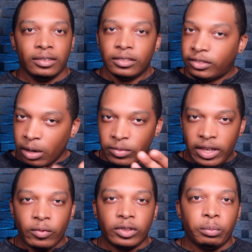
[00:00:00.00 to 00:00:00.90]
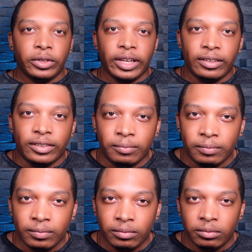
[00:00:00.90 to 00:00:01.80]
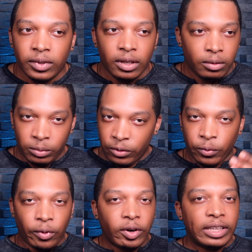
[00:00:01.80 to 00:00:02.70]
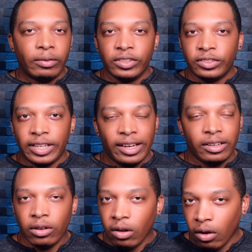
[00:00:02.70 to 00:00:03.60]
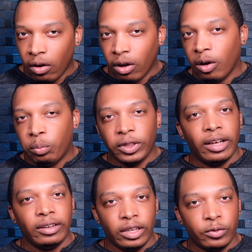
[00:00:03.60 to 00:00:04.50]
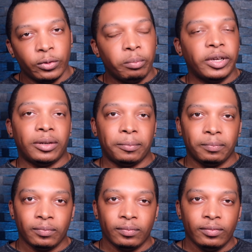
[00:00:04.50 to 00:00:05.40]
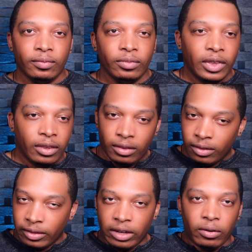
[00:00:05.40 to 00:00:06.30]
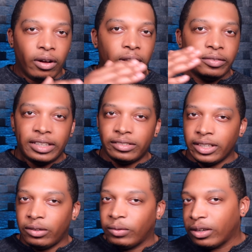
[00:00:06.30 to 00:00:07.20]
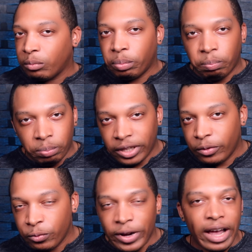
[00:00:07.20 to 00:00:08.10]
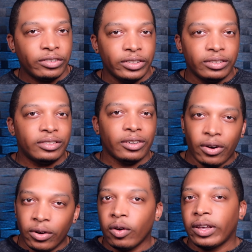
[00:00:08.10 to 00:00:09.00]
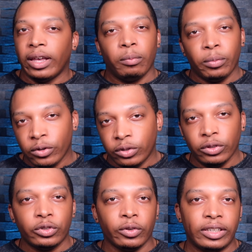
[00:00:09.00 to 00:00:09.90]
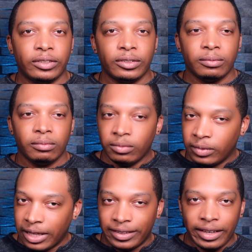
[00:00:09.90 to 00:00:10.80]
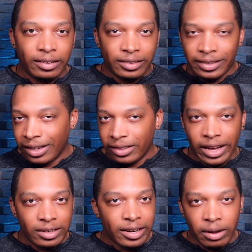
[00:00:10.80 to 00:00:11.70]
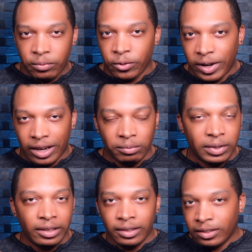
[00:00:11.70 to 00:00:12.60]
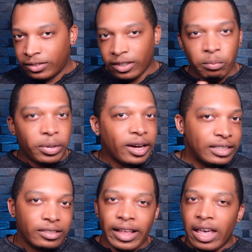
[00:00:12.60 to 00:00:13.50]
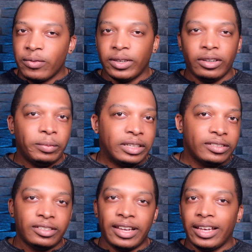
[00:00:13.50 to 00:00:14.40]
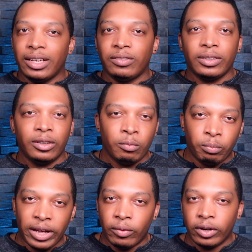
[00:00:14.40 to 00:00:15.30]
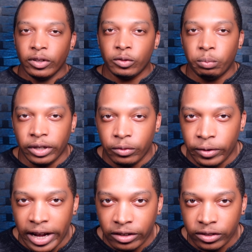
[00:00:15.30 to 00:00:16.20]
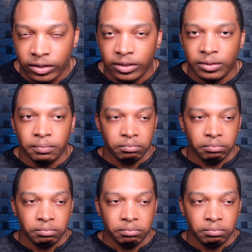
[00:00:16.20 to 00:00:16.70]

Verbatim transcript: Same thing with the blood. Before, they were saying all blood is forbidden. Later on, they said, well, blood fractions are okay, personal choice. Again, in that time frame, somebody's life could have been saved by one of those blood fractions.